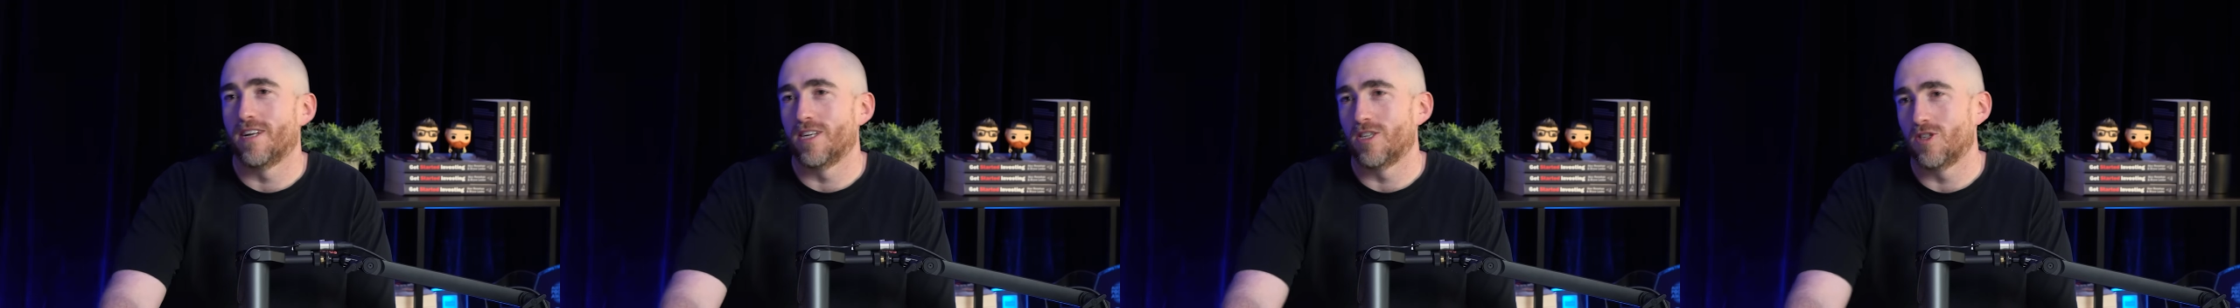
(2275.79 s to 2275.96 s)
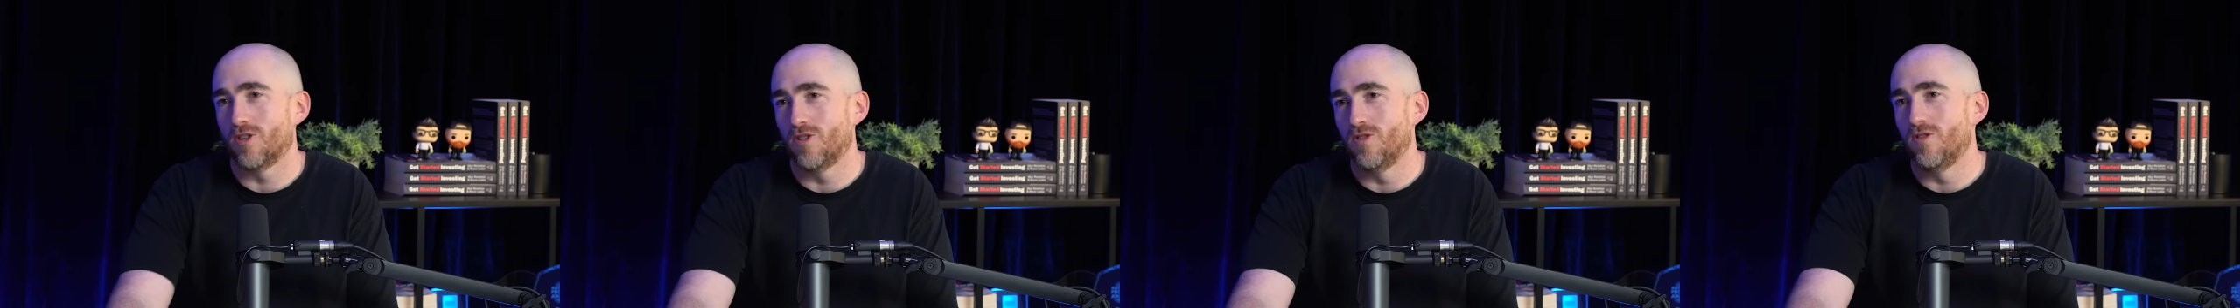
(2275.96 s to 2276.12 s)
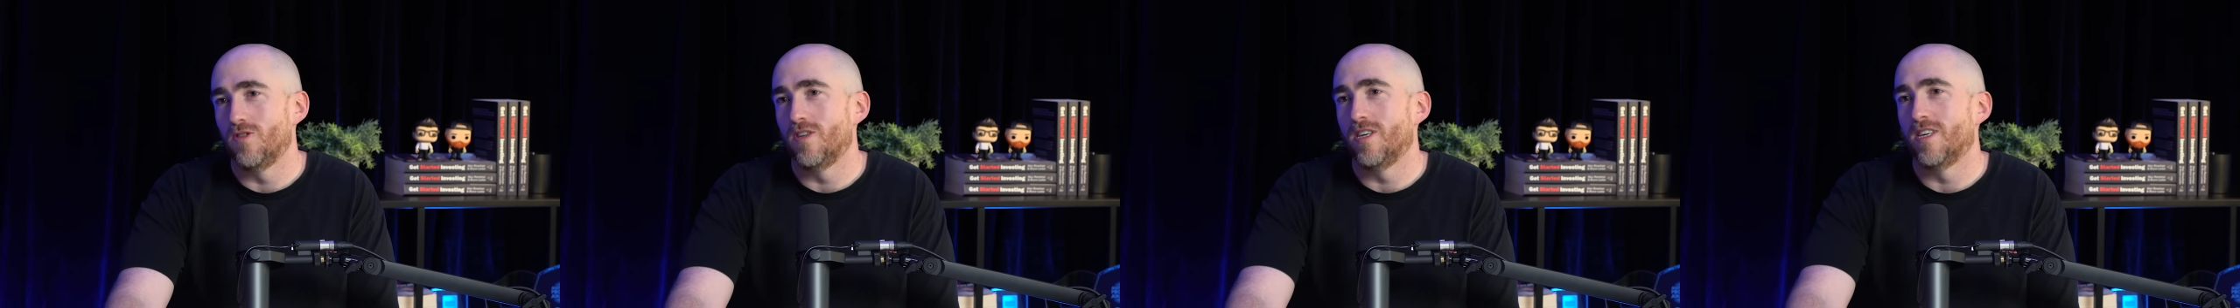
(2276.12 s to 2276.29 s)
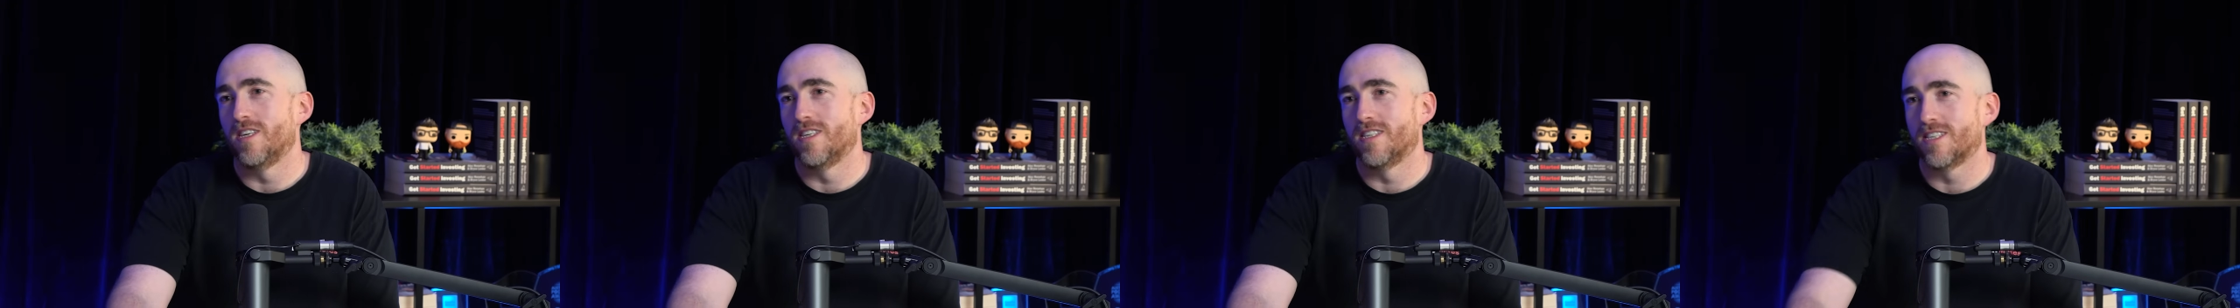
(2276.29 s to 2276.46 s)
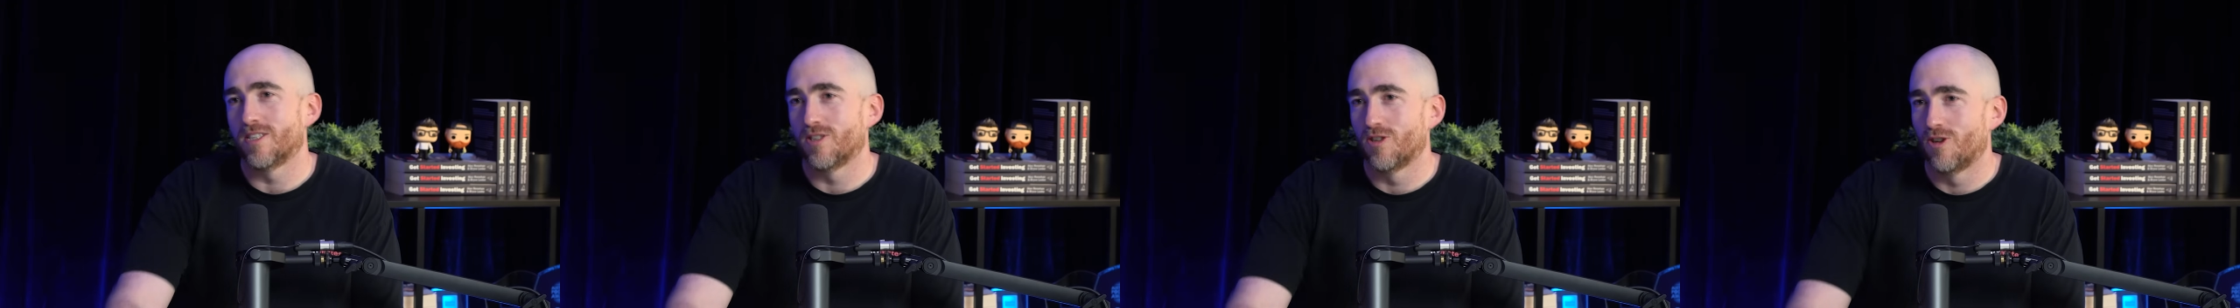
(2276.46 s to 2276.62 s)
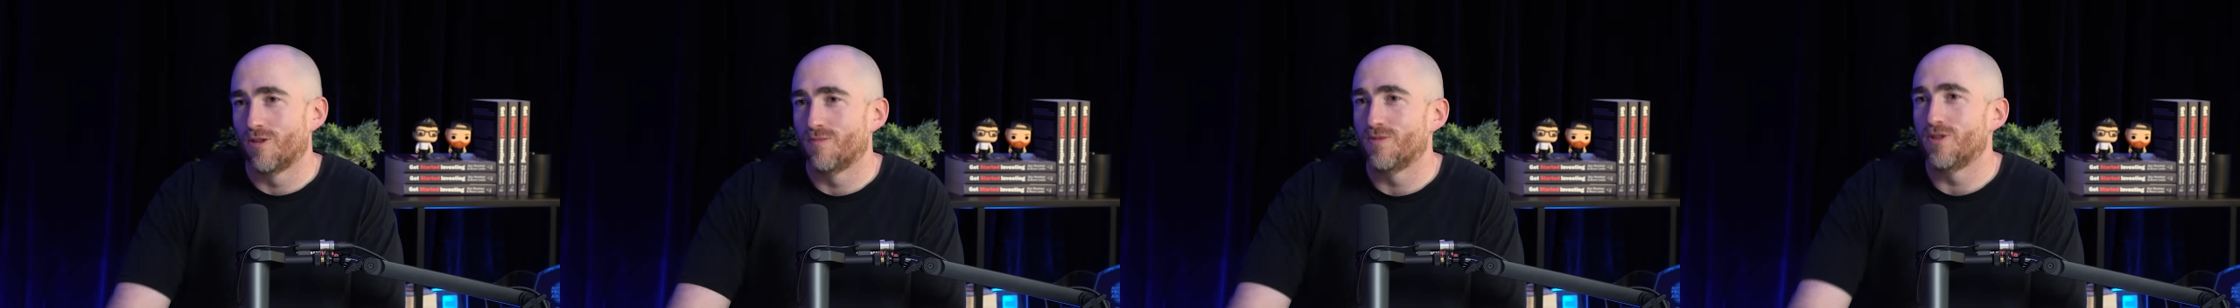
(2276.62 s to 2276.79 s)
like 2 years,
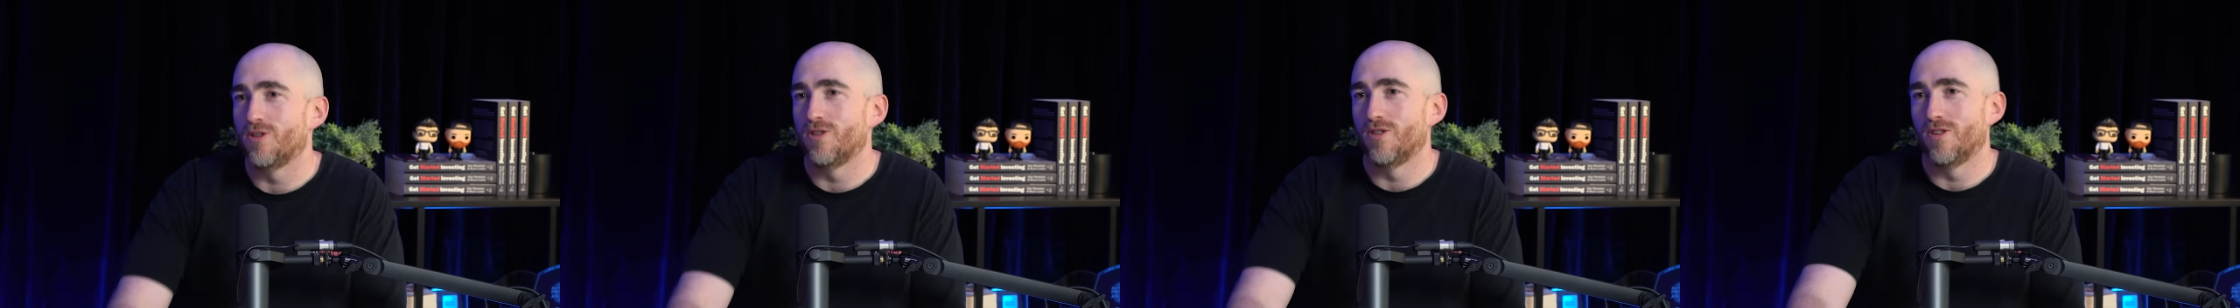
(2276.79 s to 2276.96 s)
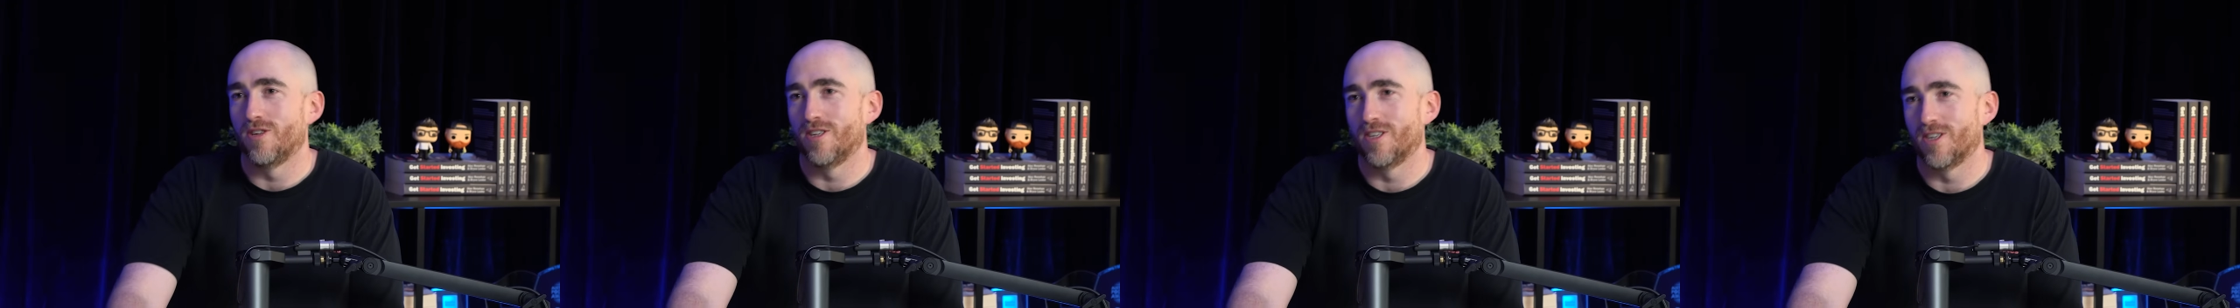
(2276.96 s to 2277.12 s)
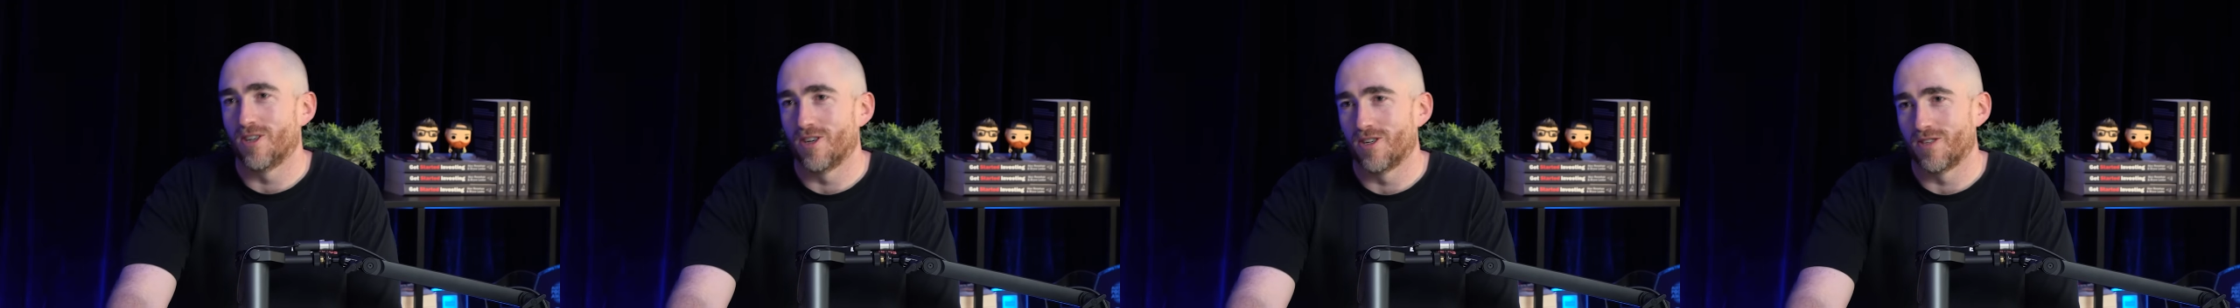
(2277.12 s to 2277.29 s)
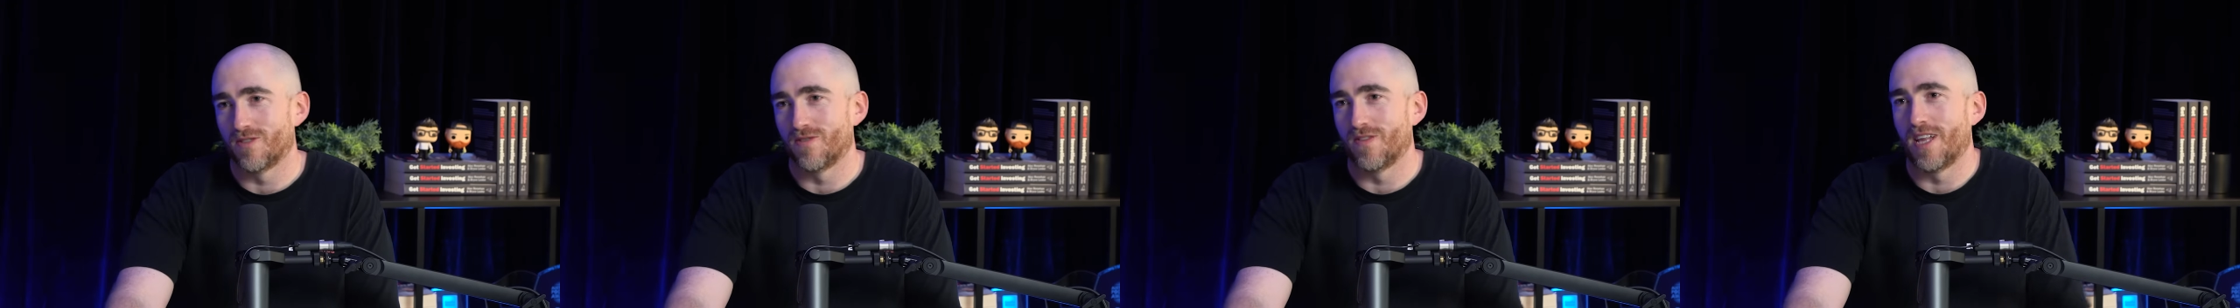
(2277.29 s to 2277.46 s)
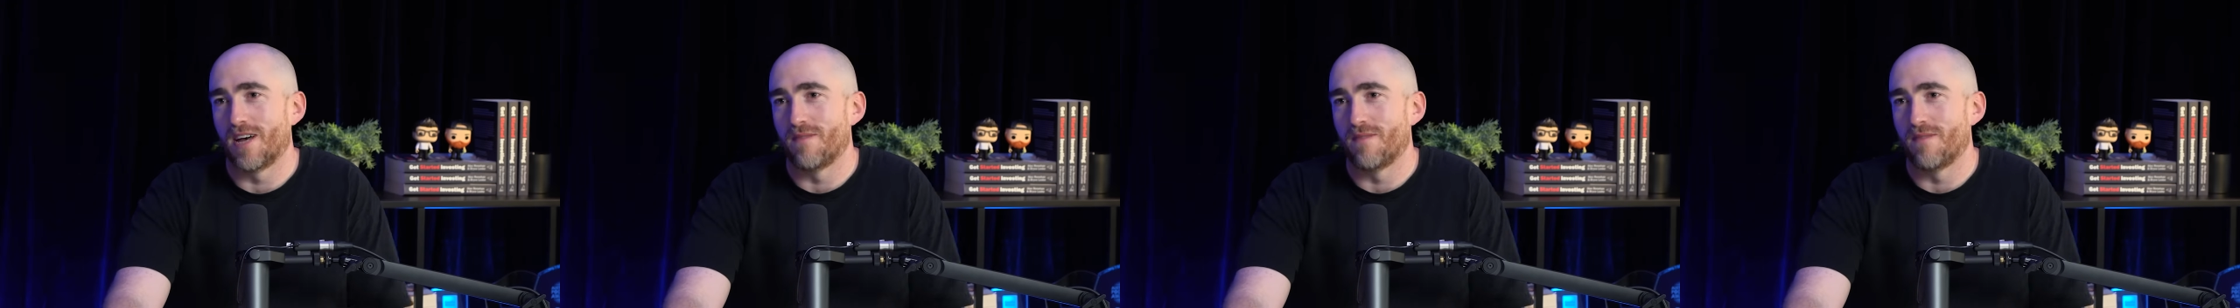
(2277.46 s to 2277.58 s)
there's an opportunity cost for